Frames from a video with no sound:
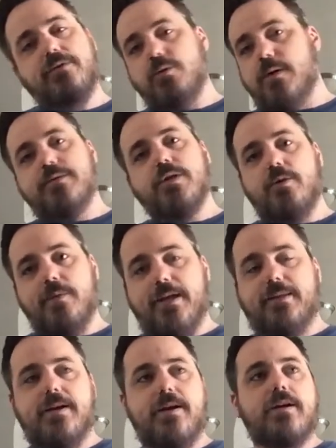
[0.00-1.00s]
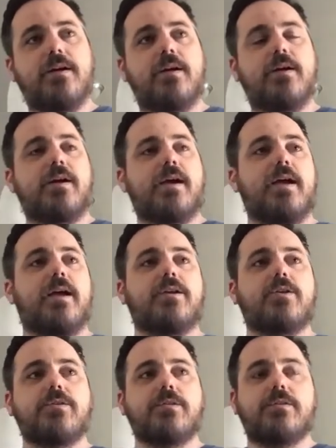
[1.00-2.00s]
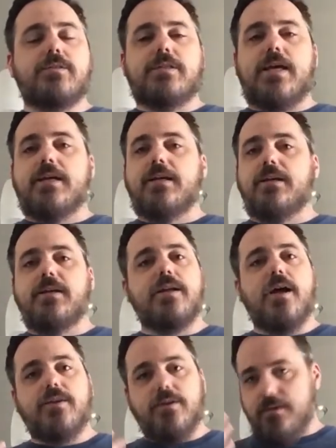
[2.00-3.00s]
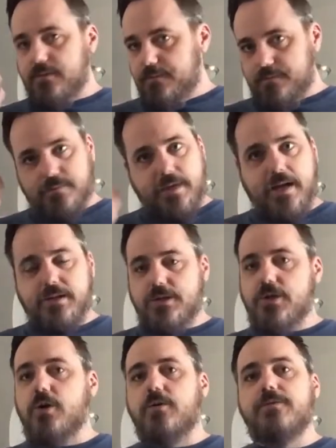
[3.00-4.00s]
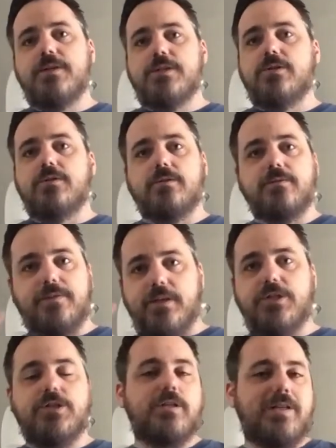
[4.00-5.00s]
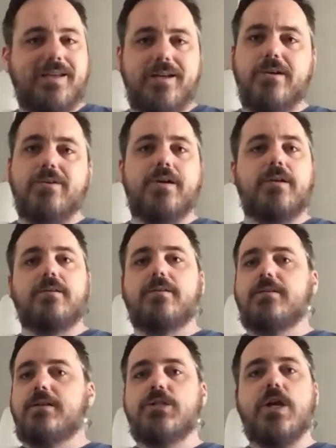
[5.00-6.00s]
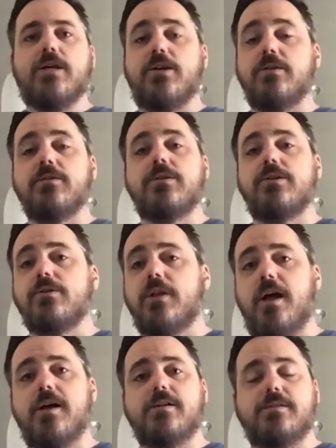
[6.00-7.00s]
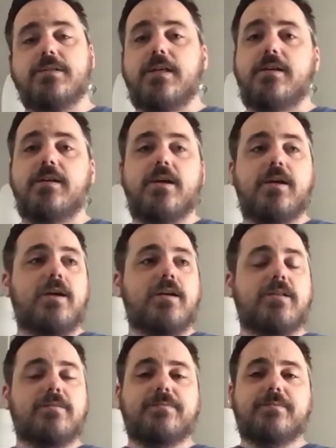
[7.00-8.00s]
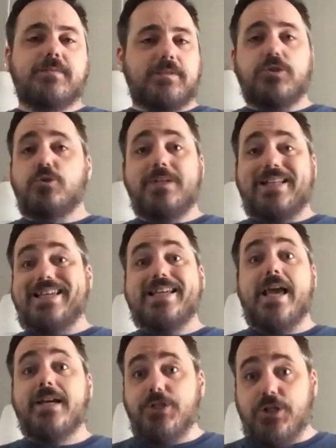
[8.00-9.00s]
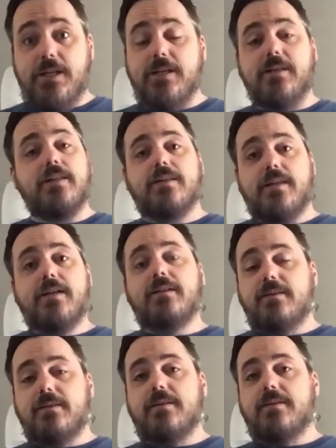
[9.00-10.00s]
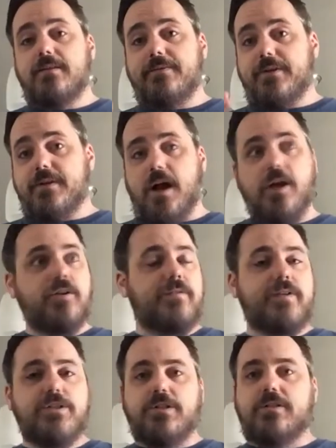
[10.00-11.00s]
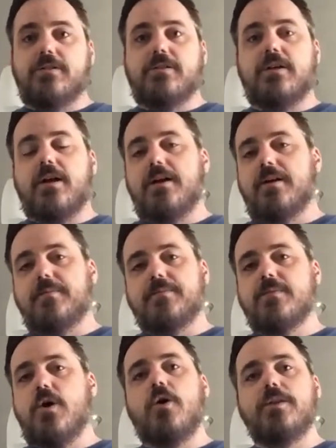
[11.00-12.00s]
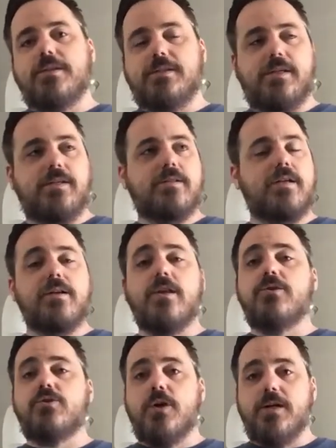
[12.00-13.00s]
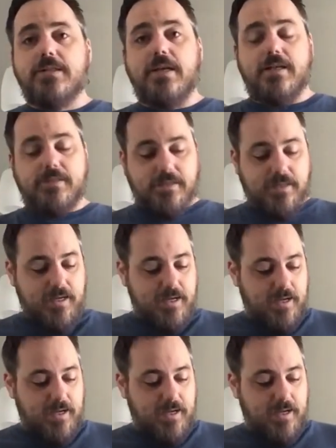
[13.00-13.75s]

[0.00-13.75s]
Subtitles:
You want to go back there, and you'll take another head to toe physical, vision, hearing. They check your lungs. They do an EKG. They color vision, all these things, another drug test.